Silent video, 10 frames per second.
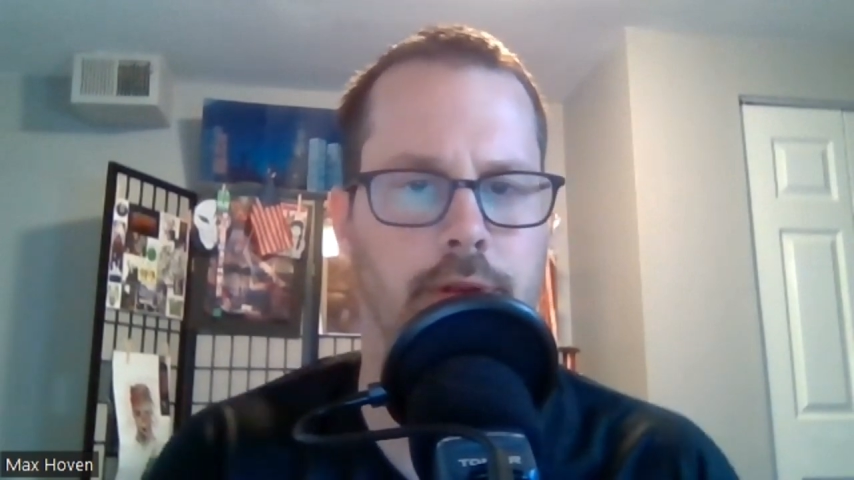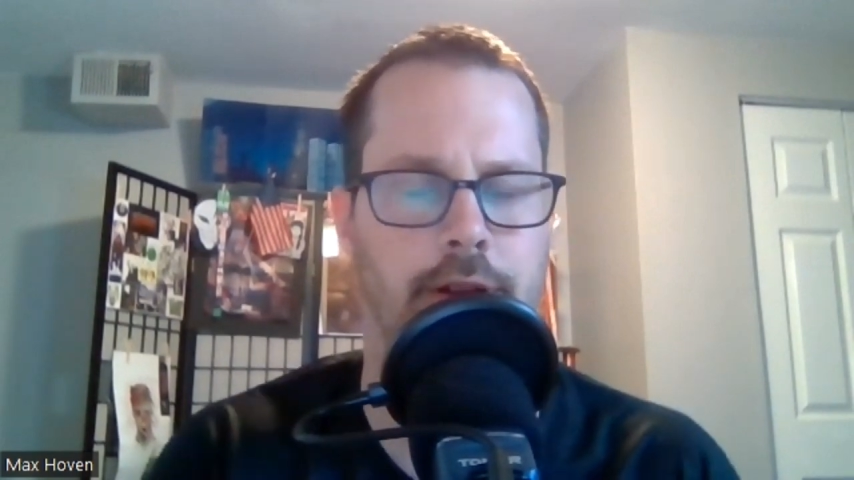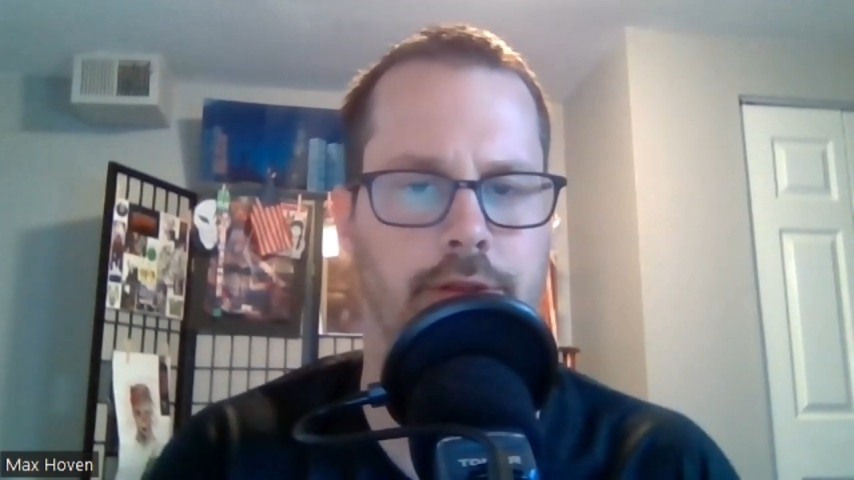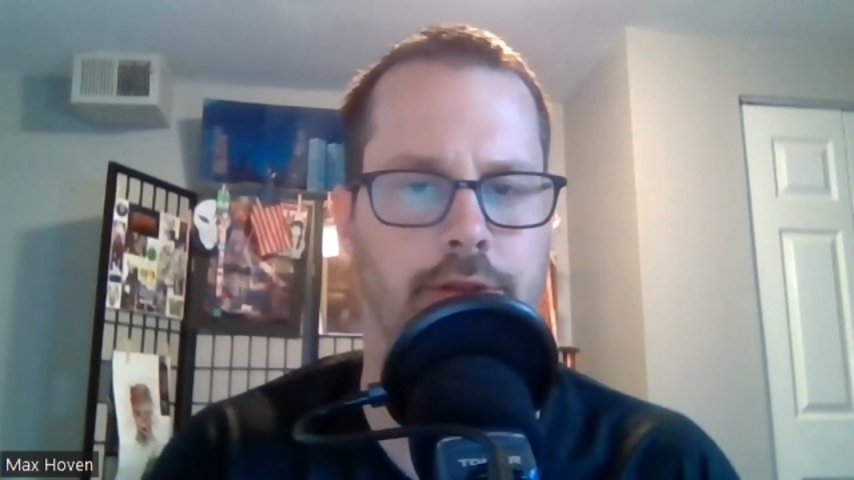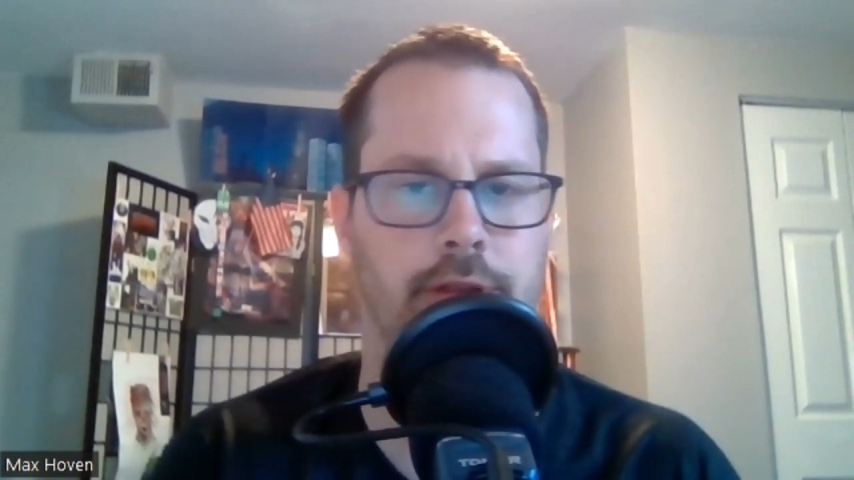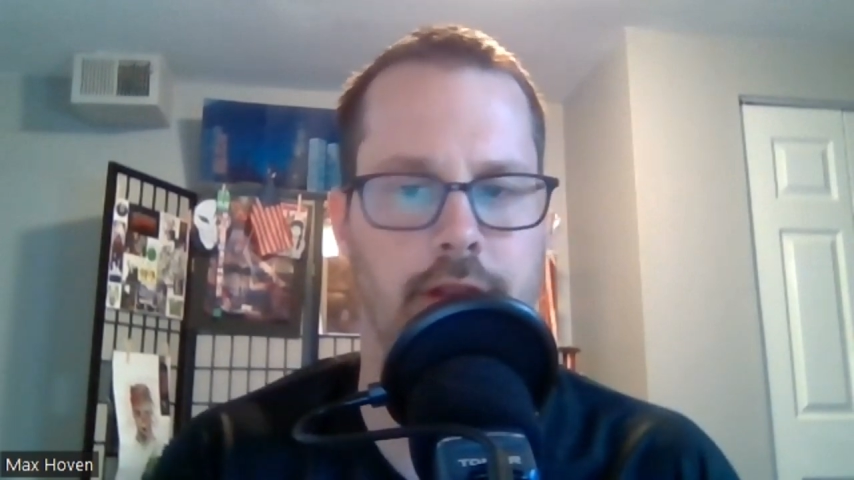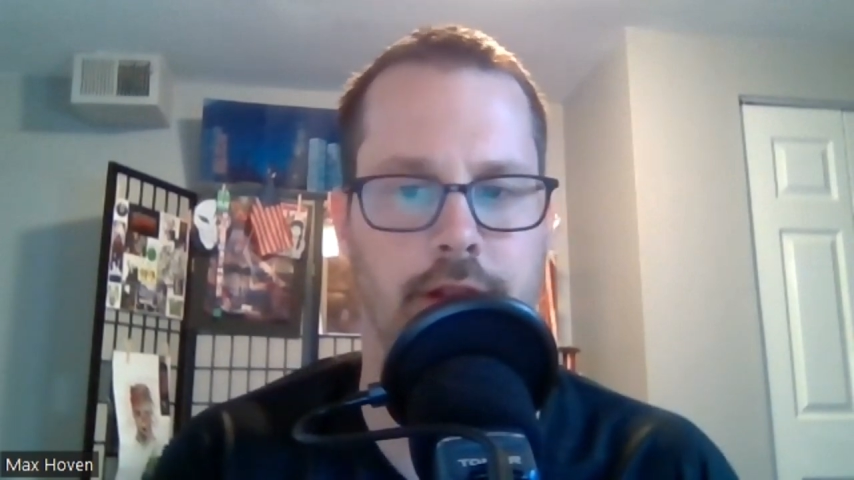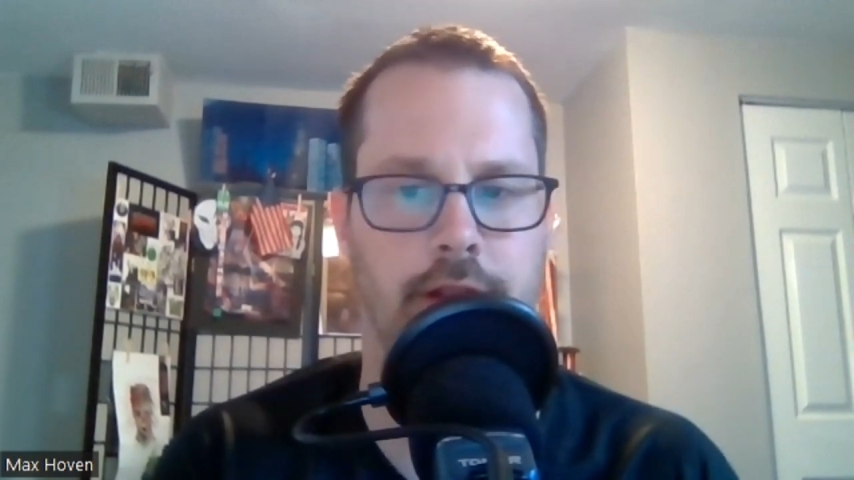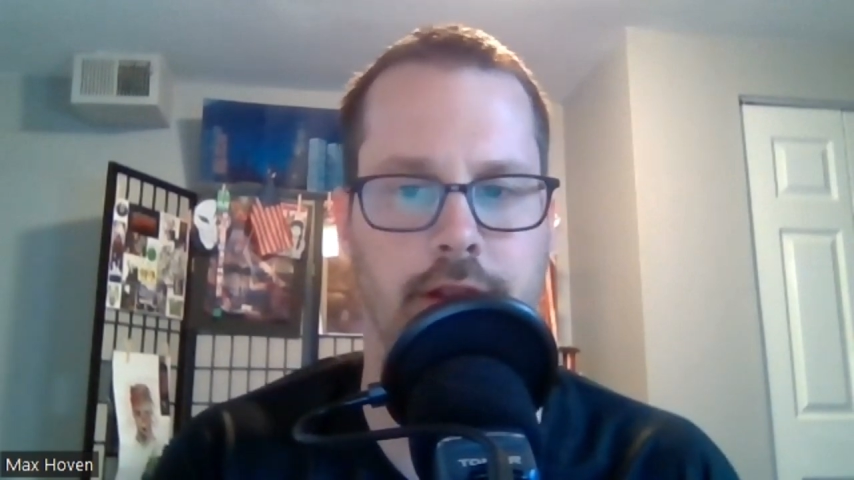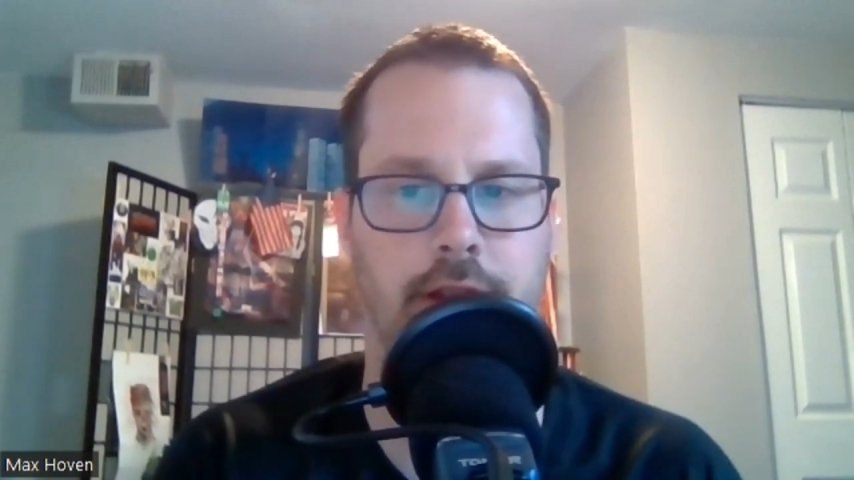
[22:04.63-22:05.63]
ads or anything
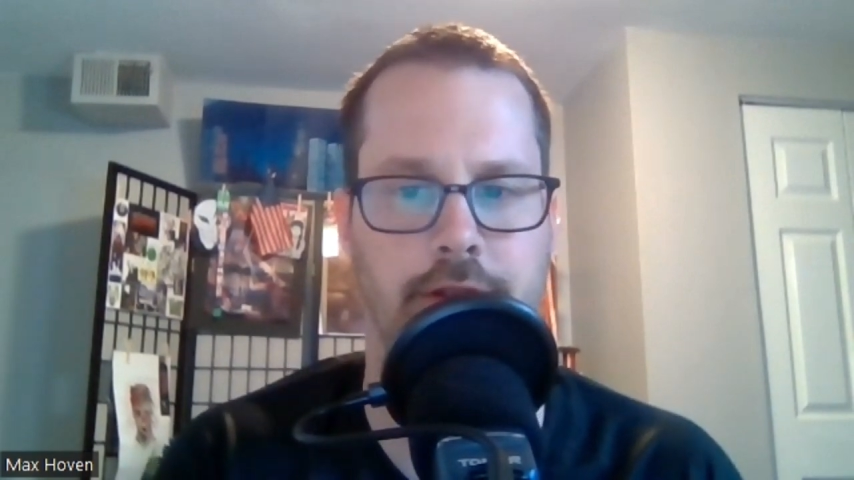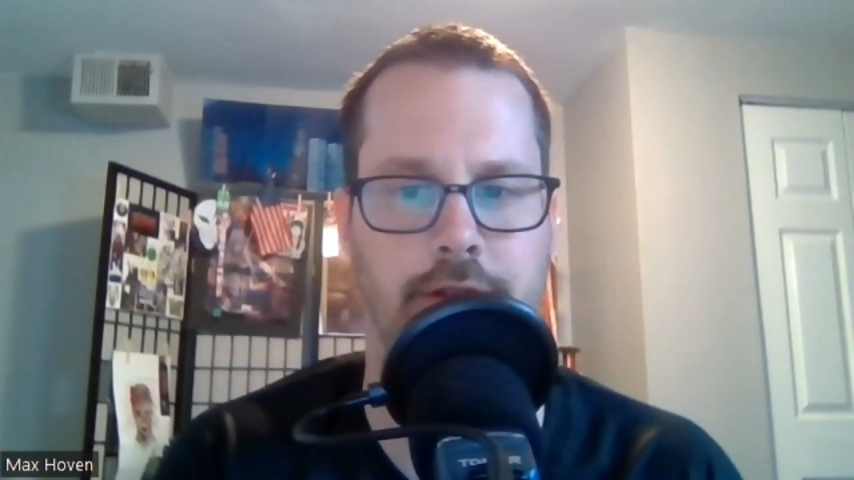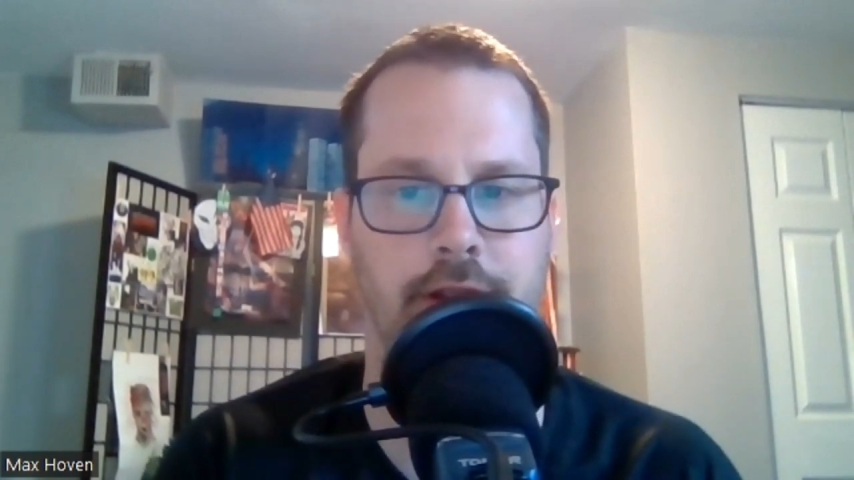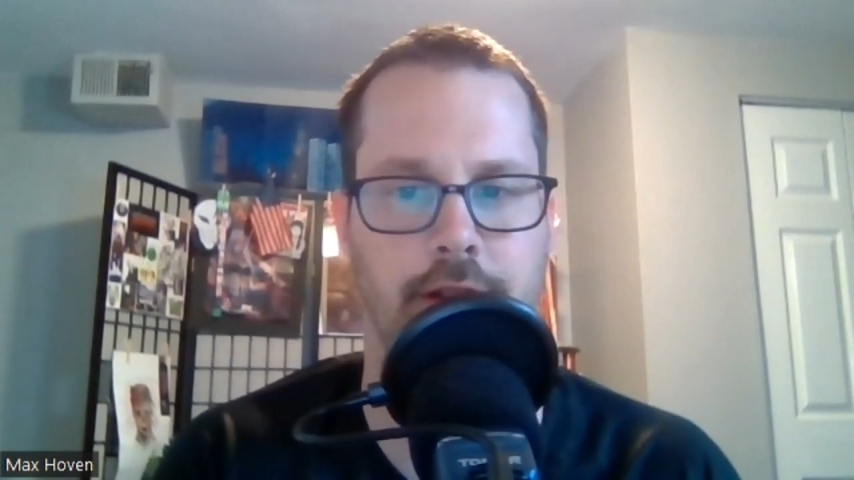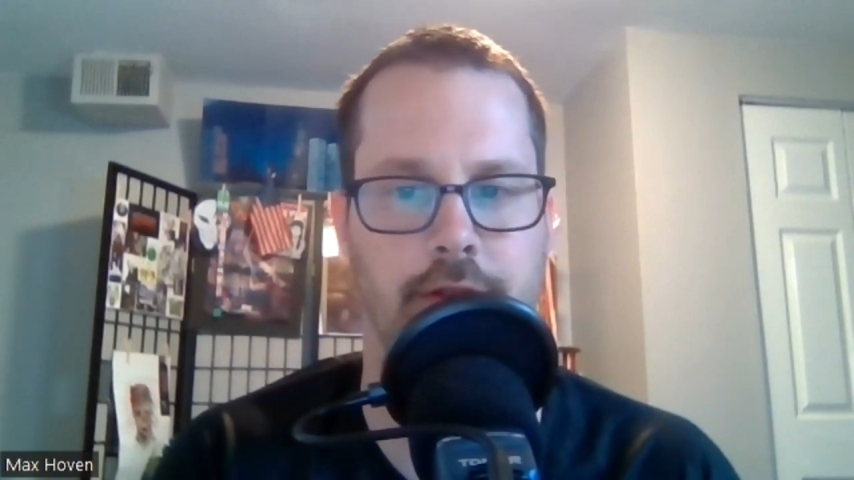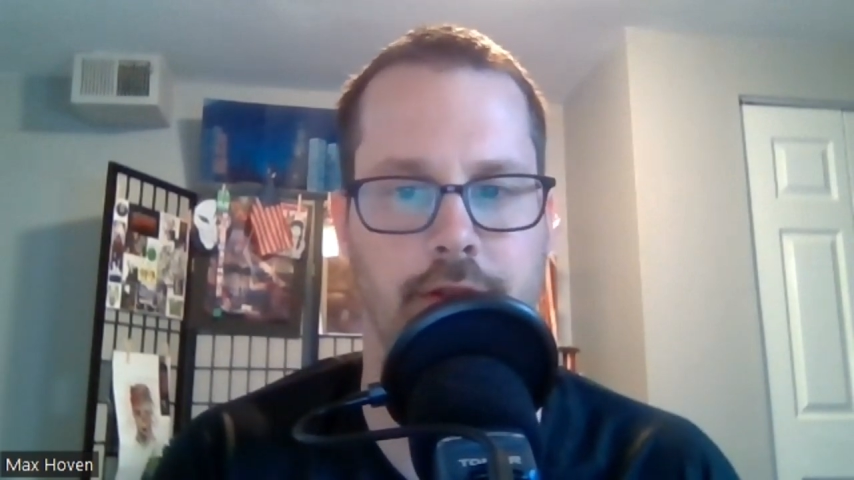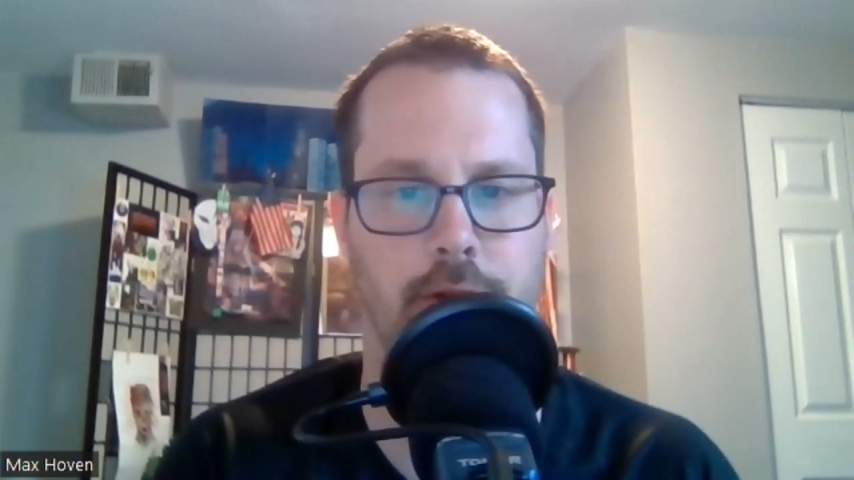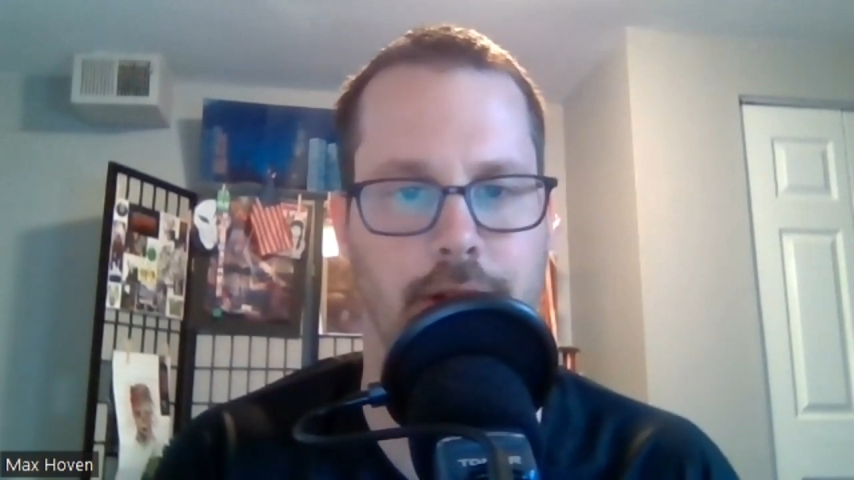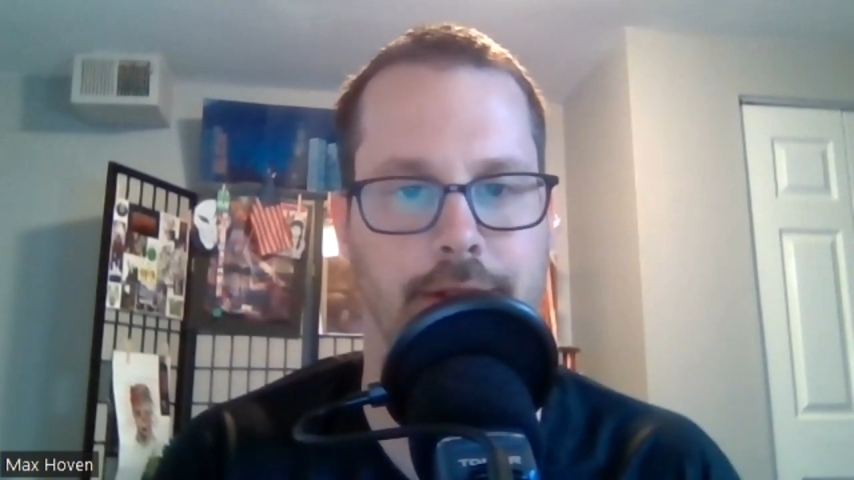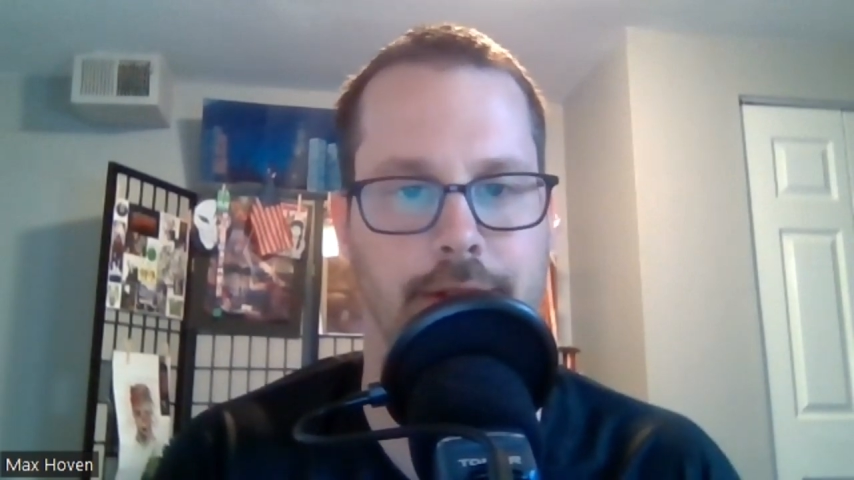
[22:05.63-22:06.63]
like that to kind of or
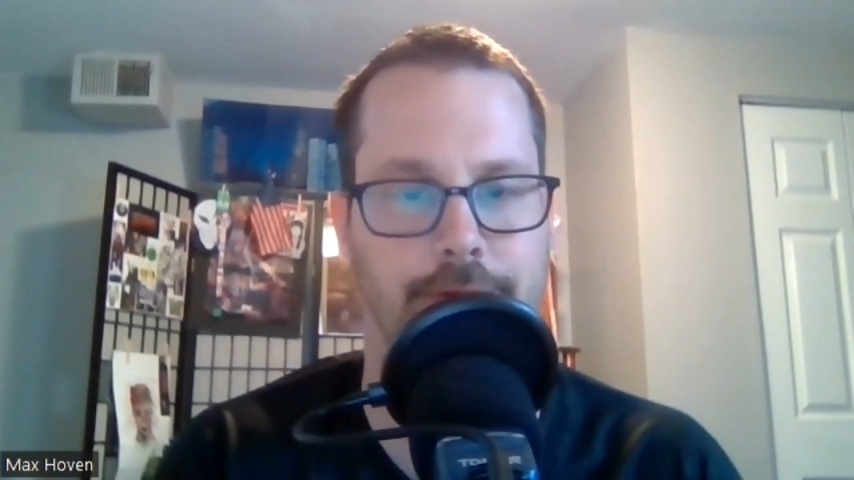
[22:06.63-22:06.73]
like